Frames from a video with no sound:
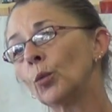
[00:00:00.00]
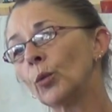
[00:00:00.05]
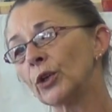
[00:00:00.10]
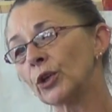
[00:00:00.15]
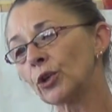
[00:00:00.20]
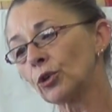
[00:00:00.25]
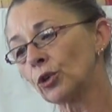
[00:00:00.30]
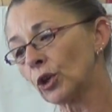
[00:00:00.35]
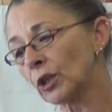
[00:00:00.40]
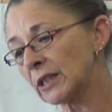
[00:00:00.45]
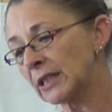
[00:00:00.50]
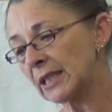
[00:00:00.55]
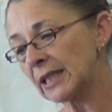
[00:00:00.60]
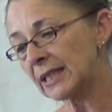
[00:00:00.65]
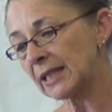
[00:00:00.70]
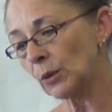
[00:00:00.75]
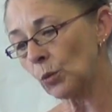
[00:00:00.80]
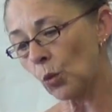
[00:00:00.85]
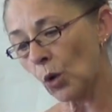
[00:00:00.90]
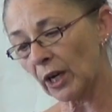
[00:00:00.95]
when you look to
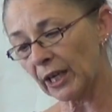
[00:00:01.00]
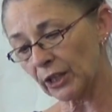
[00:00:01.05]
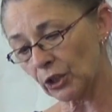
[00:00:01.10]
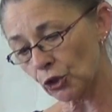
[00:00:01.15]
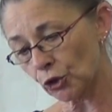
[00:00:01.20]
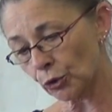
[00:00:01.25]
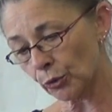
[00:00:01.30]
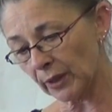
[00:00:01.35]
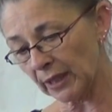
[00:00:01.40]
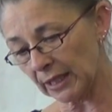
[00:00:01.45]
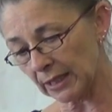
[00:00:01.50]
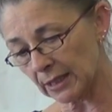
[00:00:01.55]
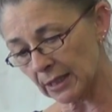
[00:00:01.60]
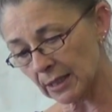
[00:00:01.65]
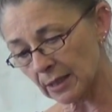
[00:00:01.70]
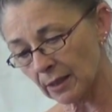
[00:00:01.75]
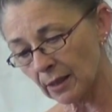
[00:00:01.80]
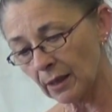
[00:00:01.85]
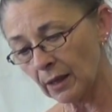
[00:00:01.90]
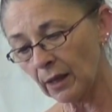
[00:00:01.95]
see what it
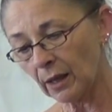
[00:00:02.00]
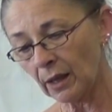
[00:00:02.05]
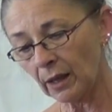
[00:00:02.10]
treats,